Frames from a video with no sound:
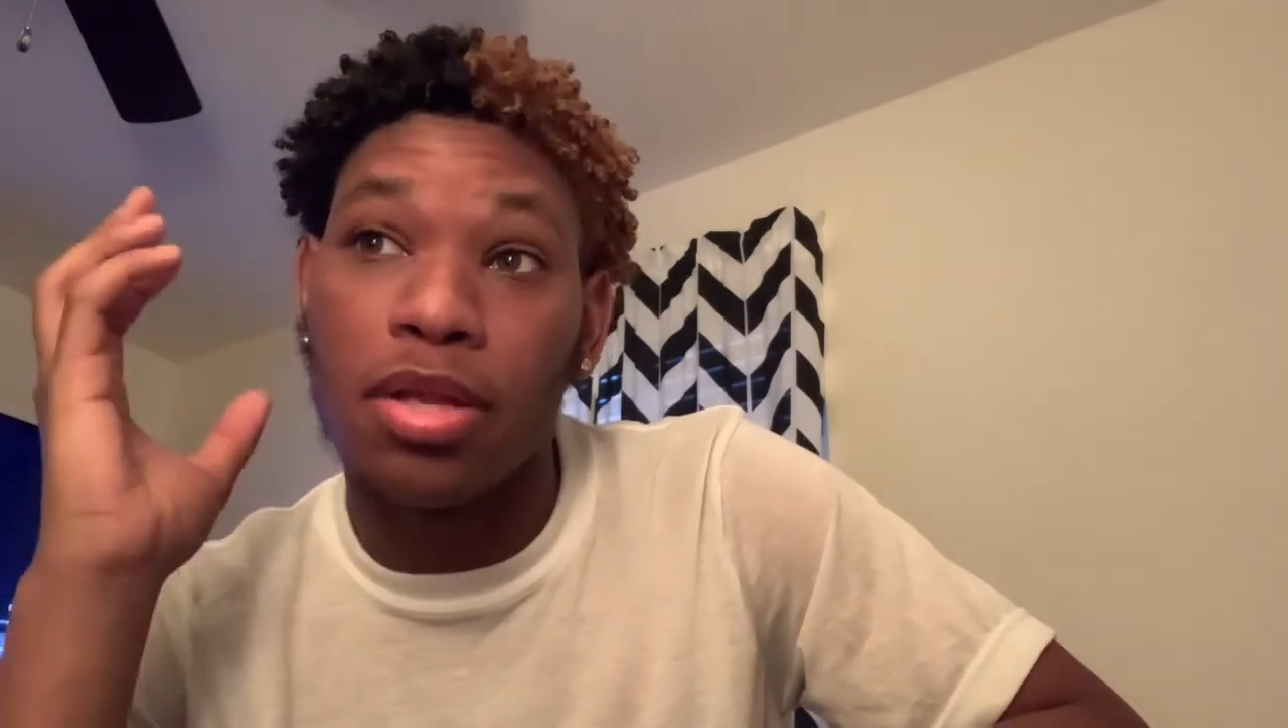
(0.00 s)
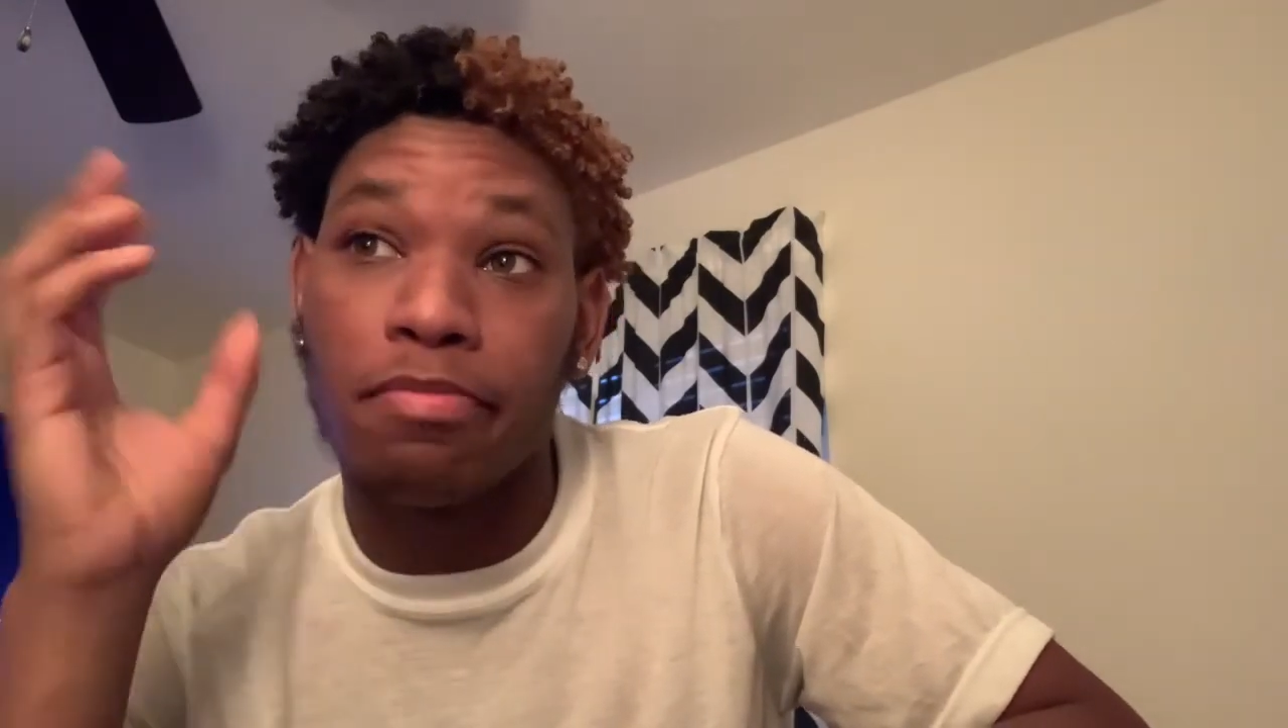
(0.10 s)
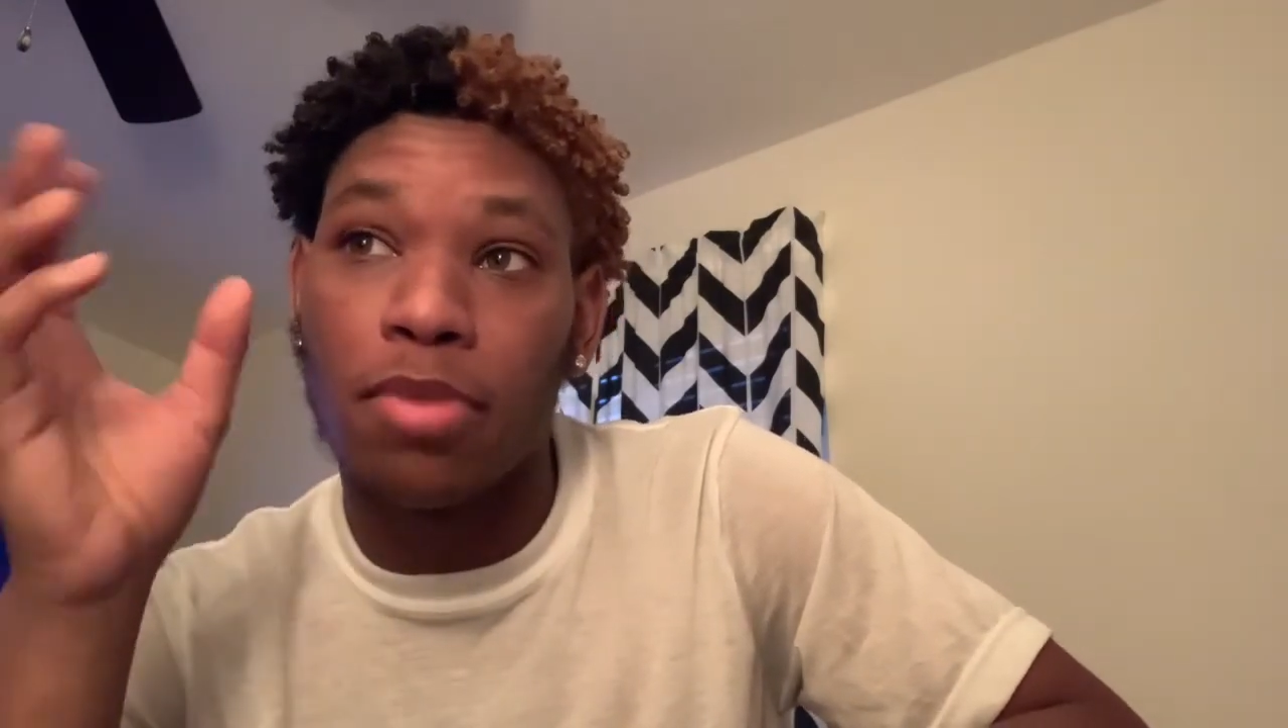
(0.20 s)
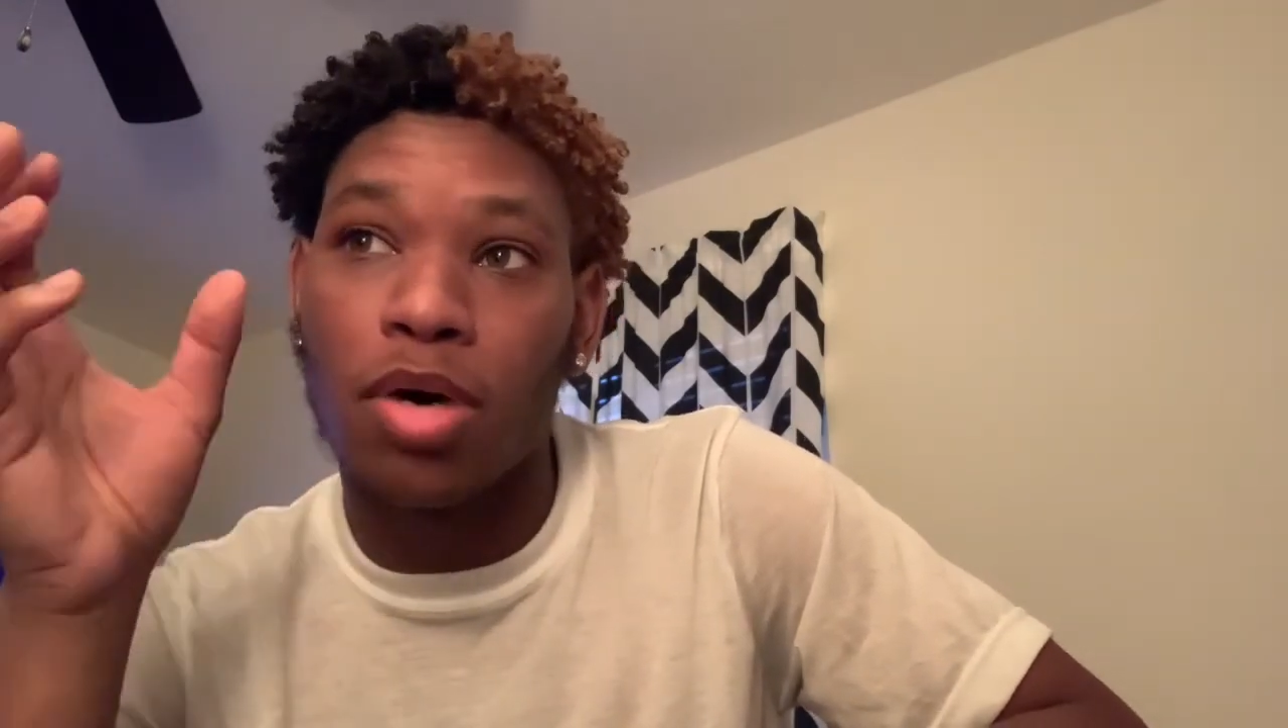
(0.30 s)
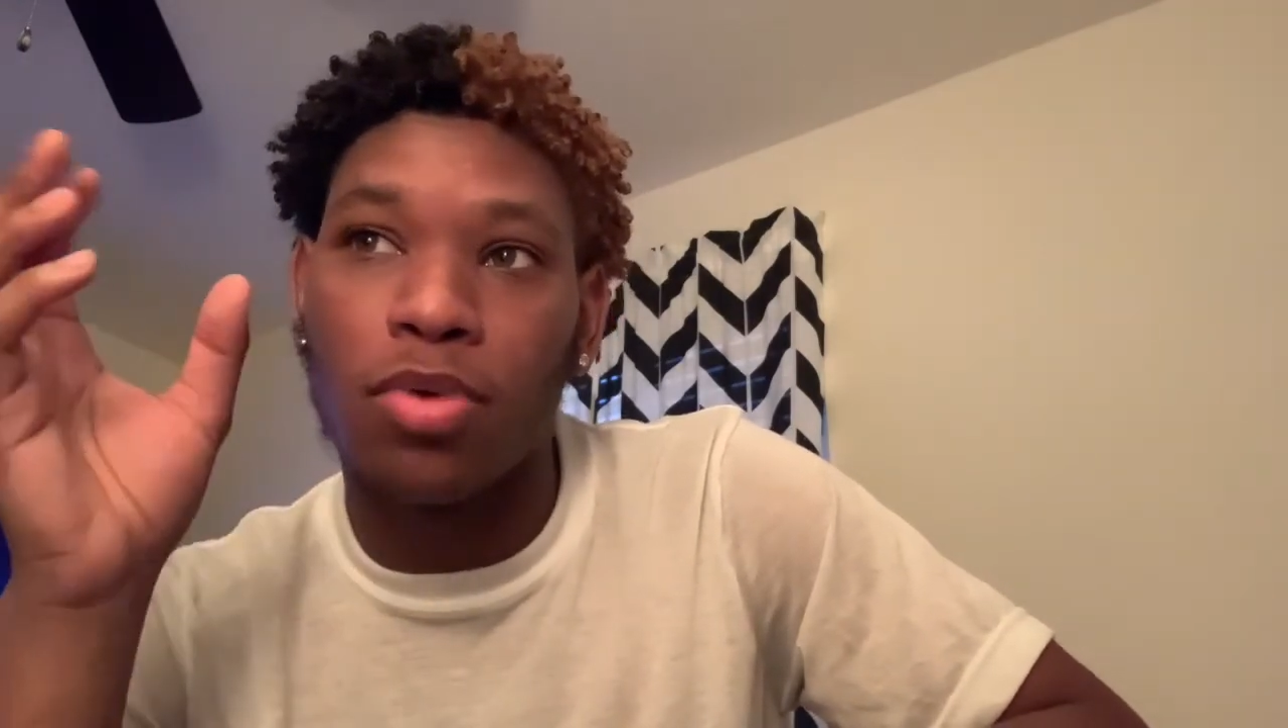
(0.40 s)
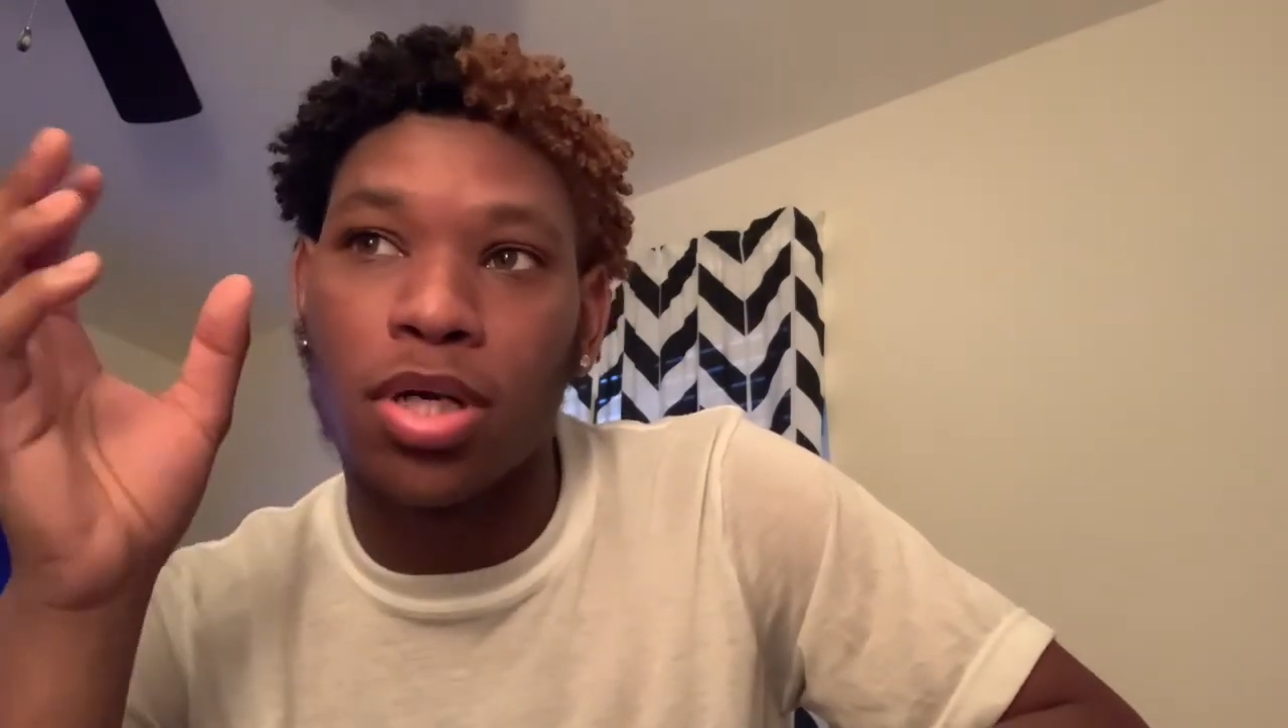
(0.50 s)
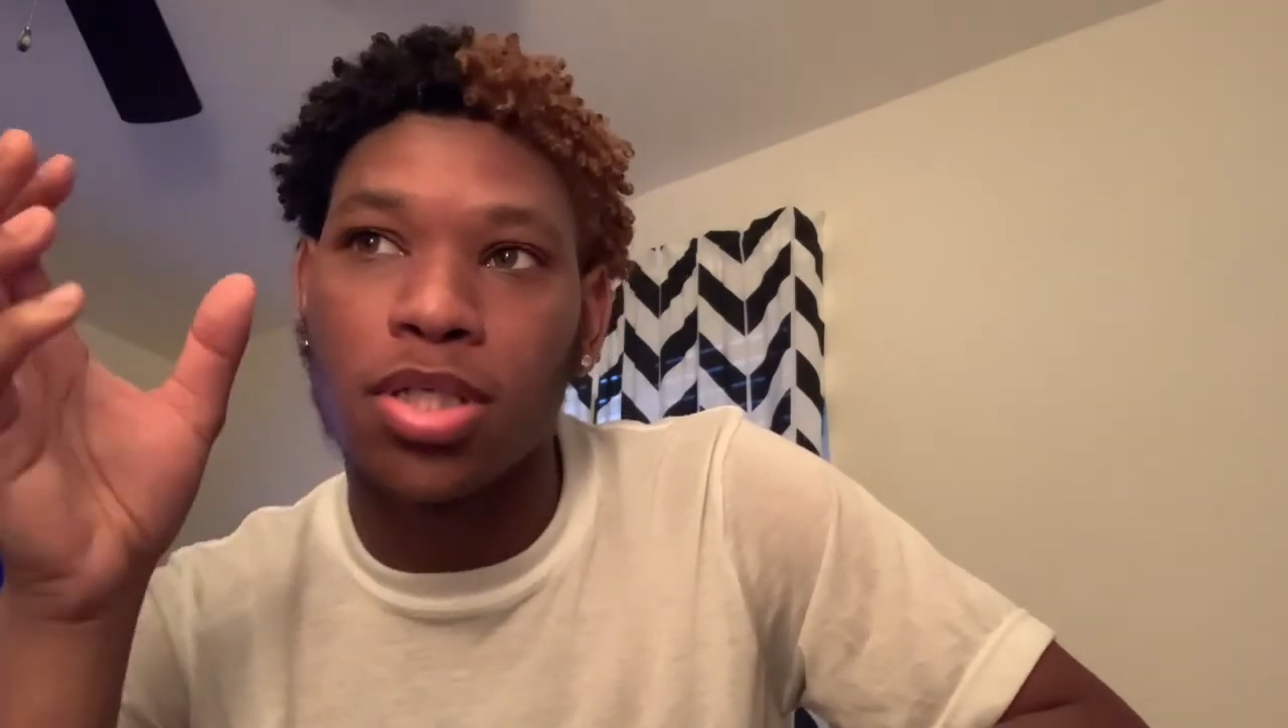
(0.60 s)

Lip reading: my words